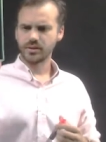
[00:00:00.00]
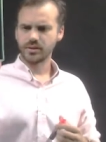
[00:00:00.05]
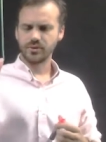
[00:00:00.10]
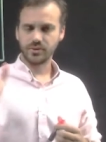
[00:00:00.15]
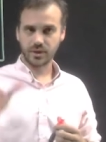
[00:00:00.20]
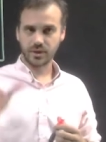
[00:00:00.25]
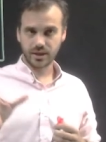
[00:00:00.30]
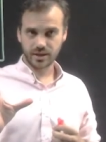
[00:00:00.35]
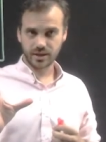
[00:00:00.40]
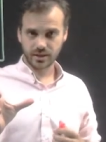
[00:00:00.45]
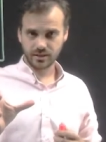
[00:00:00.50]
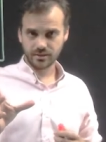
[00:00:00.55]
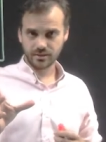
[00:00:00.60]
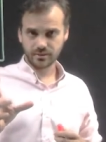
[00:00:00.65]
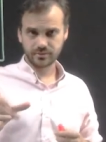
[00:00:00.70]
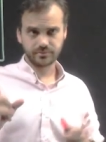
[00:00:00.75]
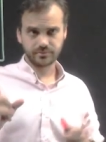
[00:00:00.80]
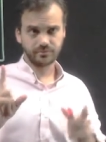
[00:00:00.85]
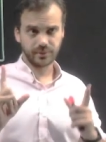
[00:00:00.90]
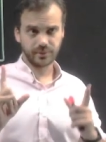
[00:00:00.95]

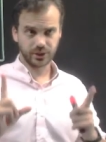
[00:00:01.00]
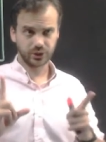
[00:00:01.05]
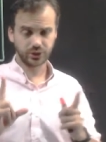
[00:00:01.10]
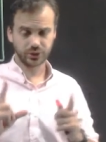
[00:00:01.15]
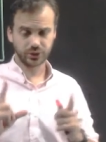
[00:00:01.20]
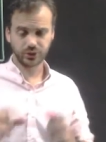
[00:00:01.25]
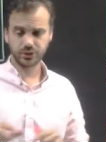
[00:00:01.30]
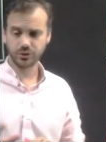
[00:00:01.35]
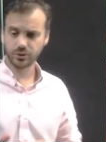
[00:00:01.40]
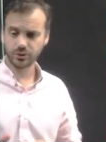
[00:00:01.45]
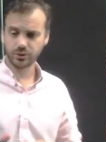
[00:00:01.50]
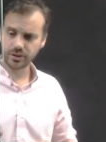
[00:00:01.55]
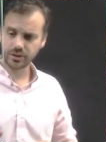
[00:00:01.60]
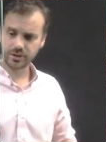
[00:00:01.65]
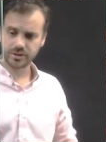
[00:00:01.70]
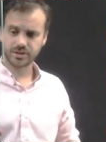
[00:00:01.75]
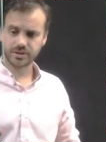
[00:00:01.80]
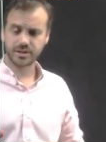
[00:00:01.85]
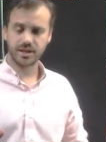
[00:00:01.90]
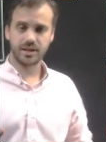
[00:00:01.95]
Then make sure you look at
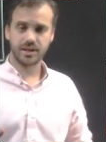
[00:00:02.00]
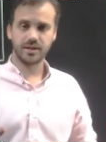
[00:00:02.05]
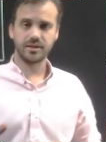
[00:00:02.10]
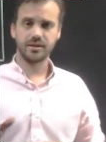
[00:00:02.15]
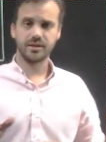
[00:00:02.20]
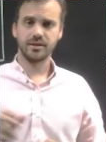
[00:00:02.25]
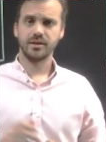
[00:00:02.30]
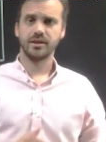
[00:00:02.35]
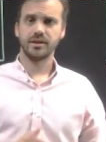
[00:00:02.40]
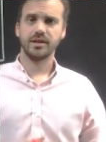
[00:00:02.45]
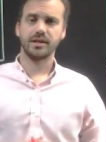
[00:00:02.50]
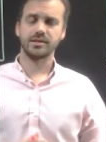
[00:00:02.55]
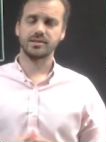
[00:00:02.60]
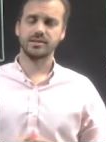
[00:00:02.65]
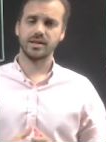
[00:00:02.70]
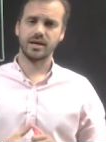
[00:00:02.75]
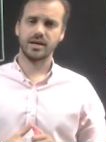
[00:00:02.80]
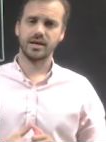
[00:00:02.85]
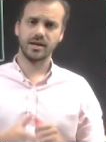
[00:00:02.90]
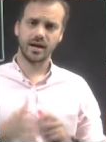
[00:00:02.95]
the 10 and
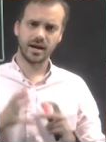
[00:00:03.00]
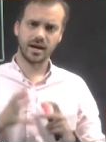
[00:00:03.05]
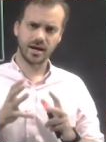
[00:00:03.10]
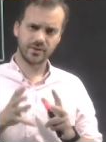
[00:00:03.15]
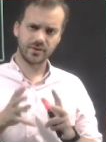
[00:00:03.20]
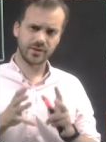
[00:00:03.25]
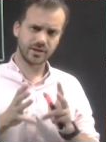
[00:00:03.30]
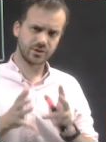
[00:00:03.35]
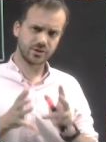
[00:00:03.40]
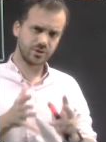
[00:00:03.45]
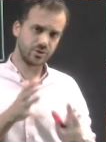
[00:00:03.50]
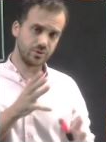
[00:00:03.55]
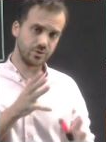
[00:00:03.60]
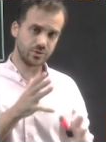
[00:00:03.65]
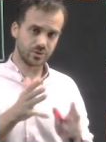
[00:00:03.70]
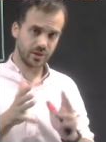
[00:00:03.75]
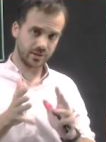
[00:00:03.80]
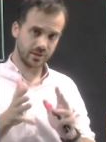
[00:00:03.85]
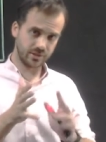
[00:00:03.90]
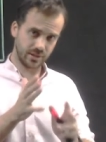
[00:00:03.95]
say, are there two,
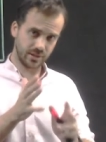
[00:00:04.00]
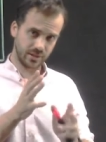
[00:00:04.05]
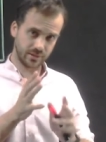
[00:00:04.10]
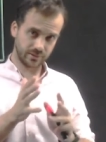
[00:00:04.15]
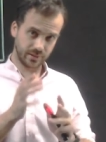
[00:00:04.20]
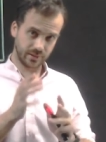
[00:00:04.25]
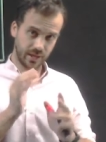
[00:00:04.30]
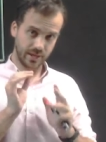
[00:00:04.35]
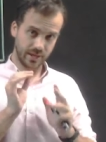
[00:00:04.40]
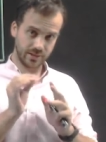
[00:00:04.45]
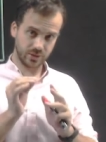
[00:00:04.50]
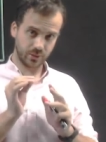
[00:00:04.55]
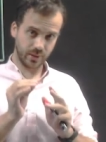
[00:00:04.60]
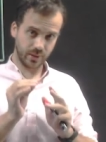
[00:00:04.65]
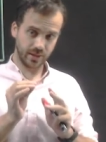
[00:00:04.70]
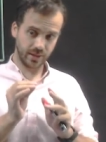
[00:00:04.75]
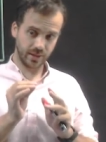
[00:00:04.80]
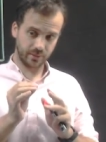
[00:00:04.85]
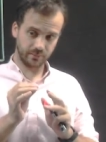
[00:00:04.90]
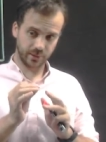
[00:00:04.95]
is there a
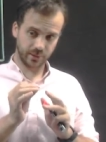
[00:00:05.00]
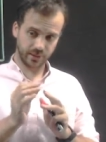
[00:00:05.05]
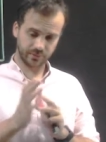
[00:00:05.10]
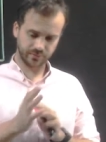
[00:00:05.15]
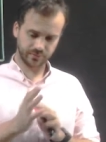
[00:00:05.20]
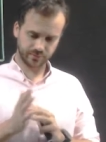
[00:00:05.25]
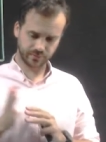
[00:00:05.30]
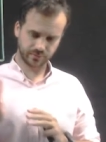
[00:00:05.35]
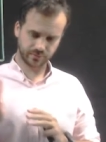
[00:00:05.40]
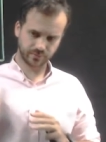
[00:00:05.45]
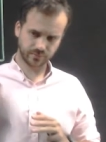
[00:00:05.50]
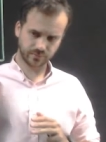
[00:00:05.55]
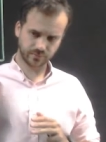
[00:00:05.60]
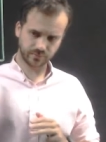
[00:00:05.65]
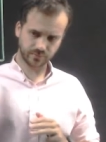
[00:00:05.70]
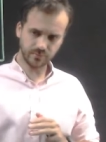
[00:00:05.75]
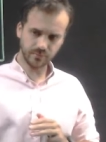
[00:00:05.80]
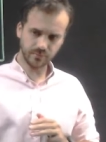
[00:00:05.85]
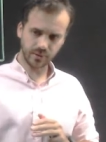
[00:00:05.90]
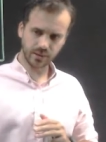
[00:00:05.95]
square number
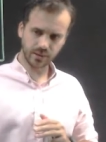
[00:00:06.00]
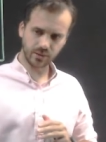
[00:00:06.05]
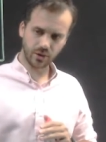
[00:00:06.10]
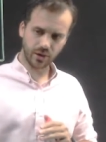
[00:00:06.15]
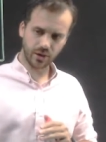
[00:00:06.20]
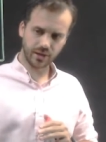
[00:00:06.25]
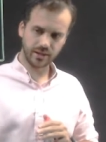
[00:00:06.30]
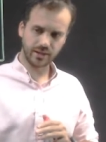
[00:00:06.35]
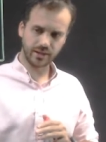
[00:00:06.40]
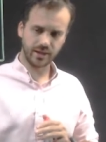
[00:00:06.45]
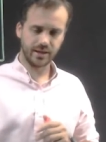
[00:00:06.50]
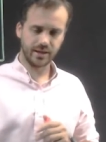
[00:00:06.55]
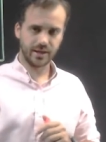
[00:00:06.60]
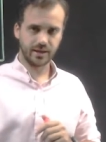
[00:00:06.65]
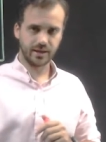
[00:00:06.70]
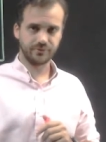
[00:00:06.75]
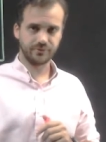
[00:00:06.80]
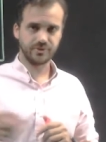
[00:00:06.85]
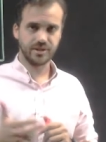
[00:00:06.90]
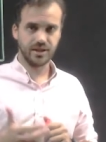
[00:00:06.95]
that I can get
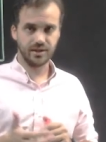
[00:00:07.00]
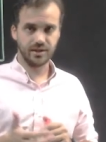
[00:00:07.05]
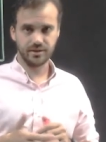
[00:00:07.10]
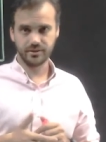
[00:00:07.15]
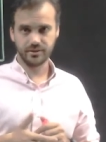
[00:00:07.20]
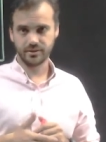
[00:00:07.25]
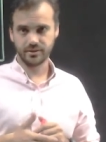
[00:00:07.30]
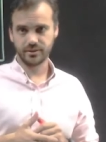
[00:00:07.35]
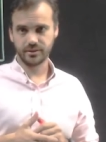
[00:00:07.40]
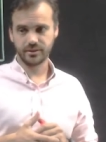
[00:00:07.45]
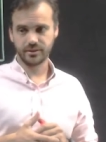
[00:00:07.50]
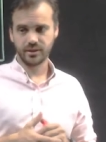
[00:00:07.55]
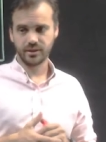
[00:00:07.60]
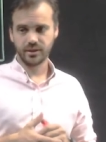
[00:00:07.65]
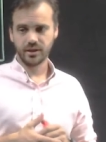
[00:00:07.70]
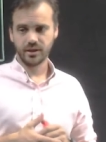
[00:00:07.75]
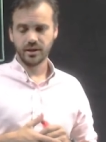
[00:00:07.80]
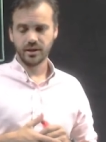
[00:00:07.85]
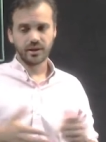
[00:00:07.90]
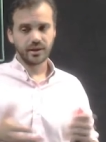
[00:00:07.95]
out of 10?
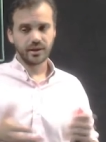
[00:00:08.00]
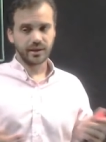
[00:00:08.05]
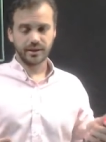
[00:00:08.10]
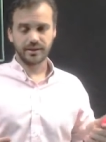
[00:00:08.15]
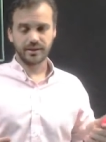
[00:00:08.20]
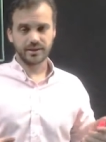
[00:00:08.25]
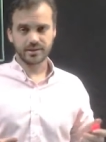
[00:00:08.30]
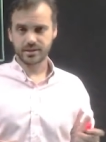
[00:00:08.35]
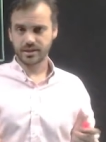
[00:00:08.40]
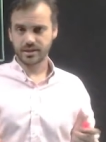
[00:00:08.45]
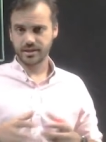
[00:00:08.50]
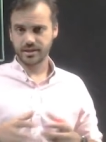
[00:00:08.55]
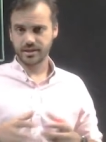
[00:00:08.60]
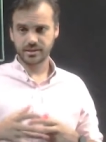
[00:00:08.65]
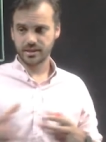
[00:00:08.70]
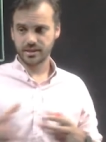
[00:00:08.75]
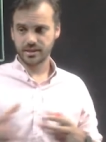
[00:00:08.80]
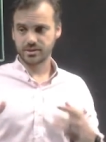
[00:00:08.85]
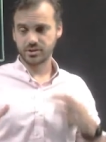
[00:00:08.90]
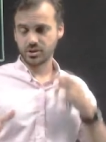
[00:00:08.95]
In this
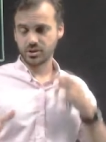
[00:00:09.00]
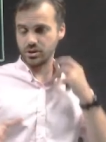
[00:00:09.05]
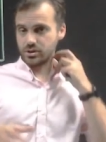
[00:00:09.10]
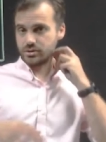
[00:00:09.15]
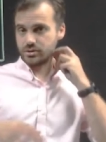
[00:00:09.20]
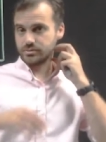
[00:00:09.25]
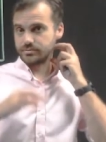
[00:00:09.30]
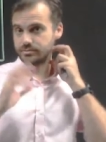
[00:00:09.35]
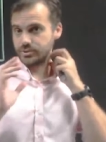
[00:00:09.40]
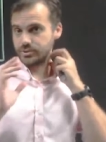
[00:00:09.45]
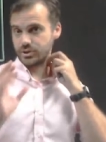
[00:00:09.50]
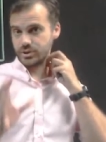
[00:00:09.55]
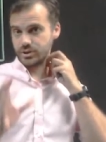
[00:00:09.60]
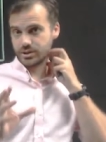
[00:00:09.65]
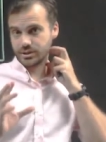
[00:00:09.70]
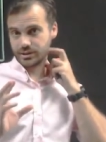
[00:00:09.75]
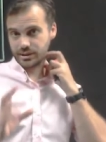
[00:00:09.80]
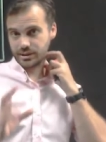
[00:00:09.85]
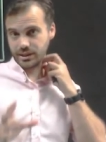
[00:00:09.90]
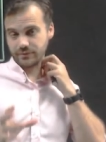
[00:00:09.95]
case, there's not, so you
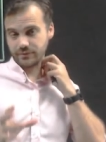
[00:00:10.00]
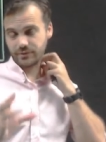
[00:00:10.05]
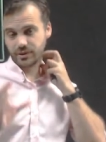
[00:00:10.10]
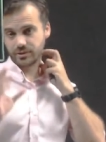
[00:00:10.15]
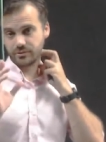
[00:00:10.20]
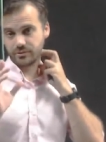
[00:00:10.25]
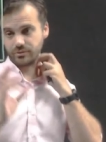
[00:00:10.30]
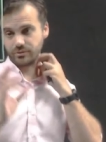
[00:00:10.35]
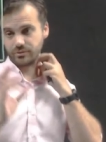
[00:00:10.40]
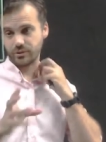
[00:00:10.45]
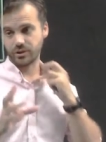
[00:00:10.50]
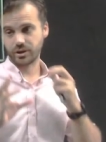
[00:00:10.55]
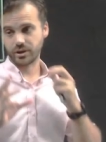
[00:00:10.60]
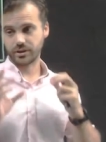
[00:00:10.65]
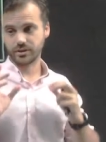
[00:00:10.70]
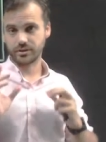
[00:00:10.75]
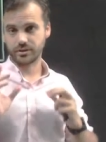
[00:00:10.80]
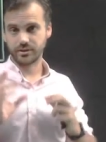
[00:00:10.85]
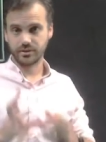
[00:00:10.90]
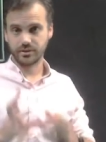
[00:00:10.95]
can leave it right
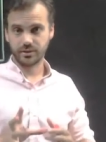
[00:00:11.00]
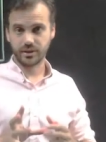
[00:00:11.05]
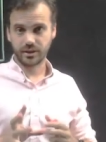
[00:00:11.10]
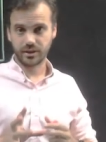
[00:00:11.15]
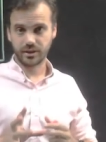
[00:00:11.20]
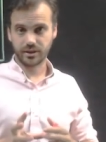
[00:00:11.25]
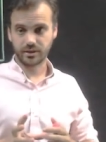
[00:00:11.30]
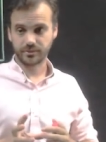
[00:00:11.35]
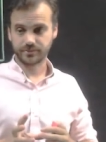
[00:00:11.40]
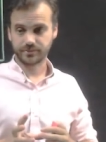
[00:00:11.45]
there.